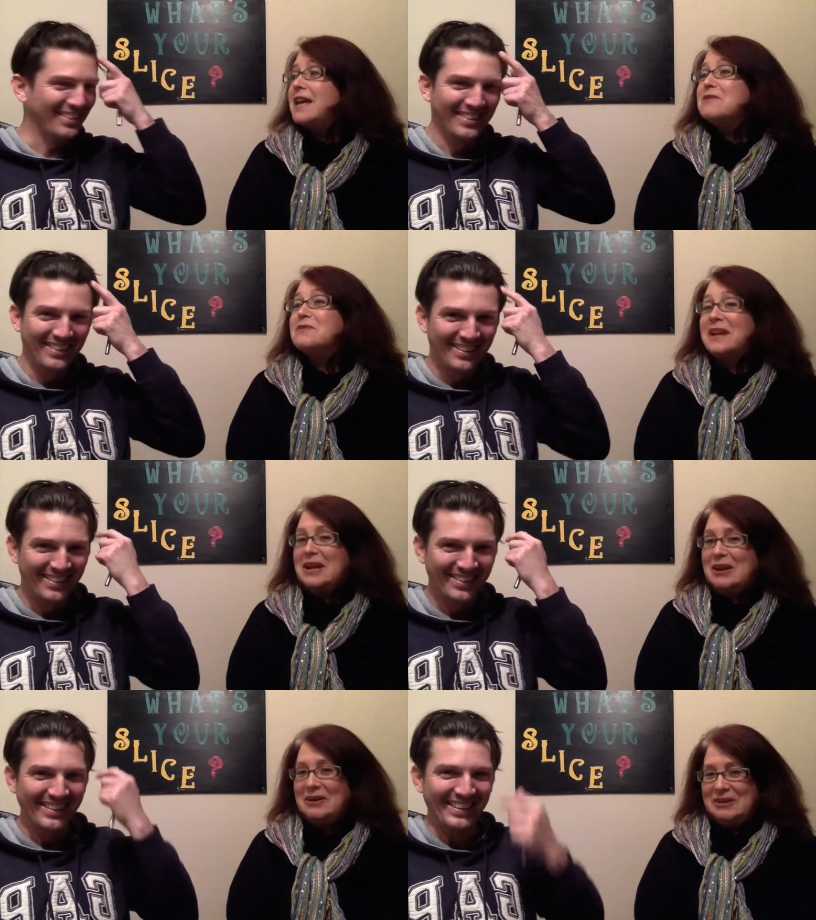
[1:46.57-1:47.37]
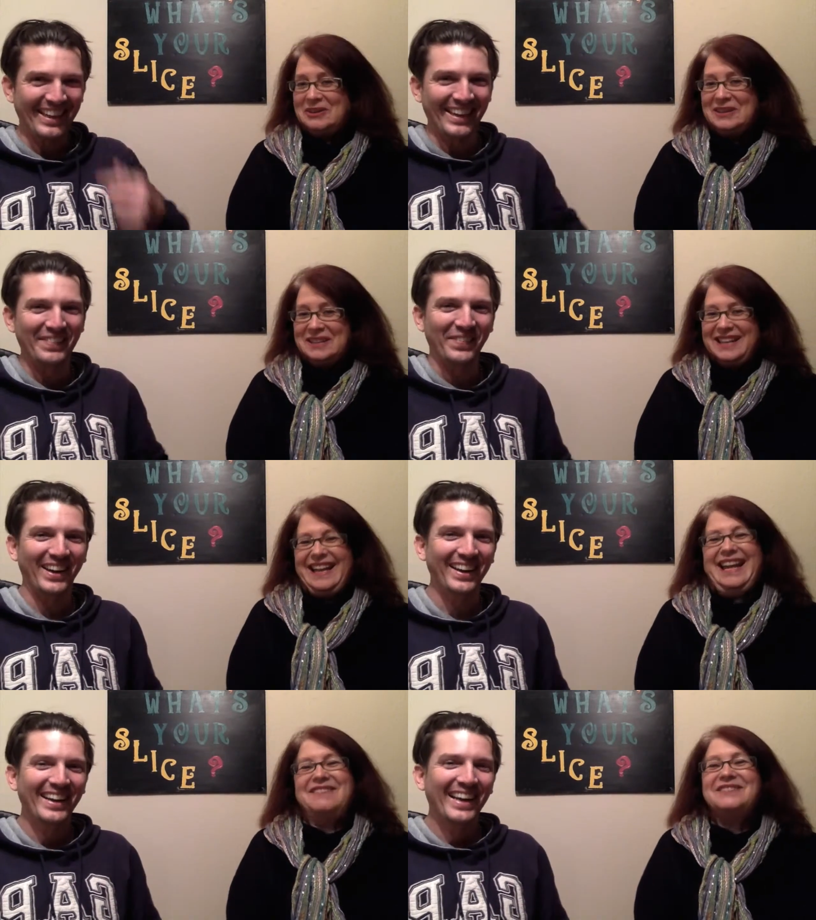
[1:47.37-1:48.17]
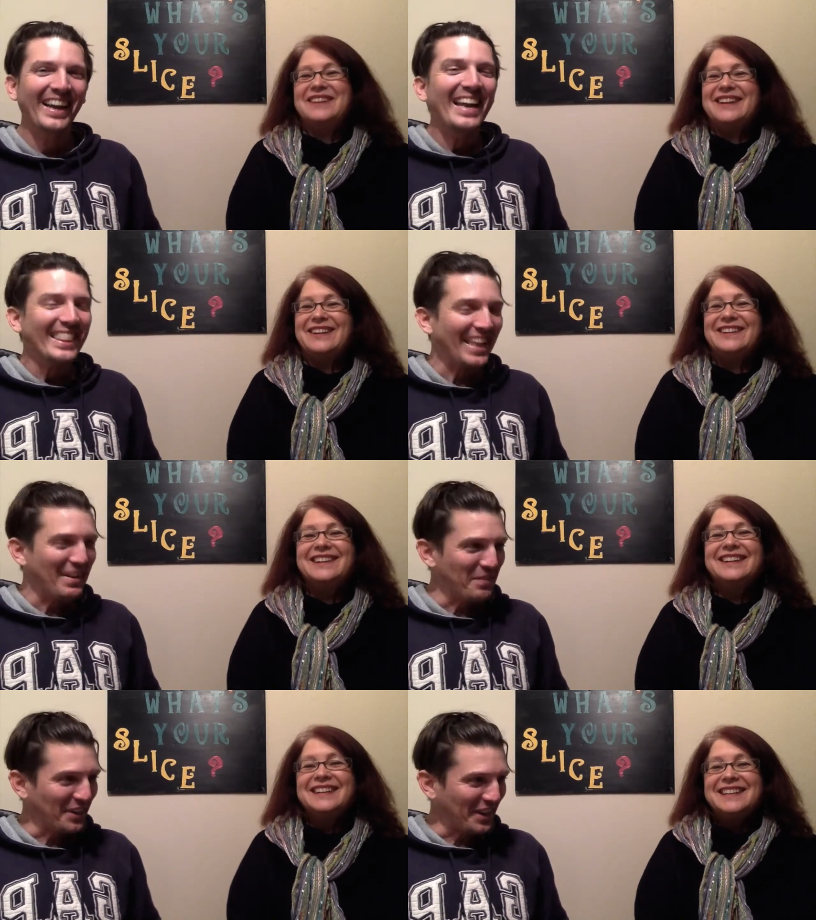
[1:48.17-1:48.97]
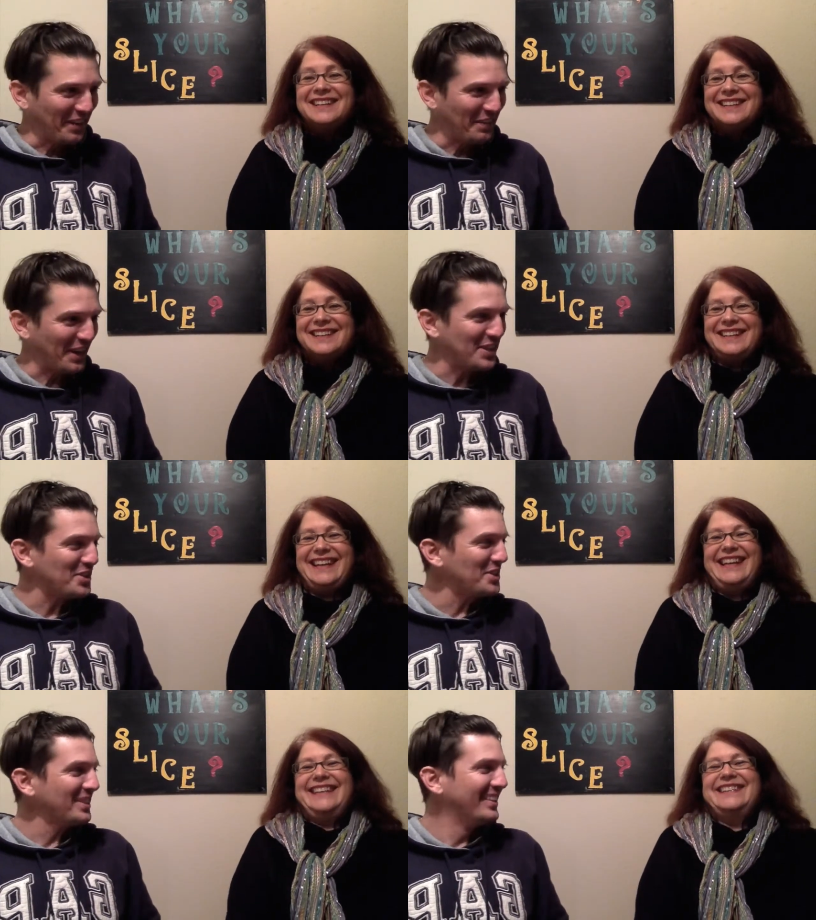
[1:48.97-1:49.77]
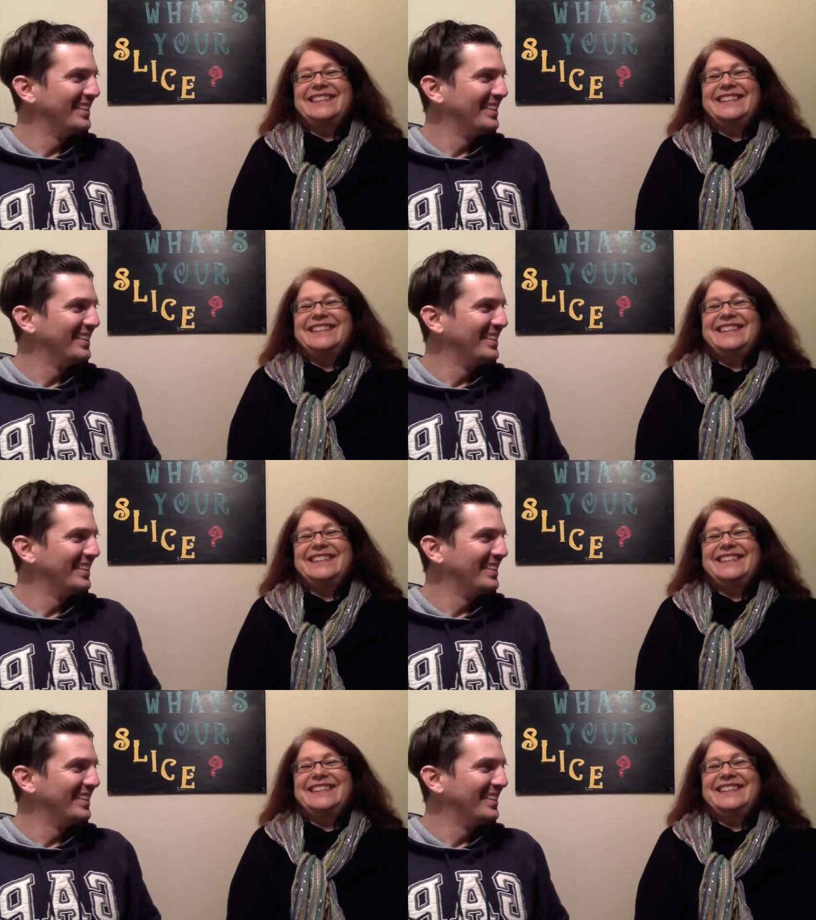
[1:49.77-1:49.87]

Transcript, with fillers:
Speaker 1: head of hair.
Speaker 2: head of hair. Thank you for the clarification.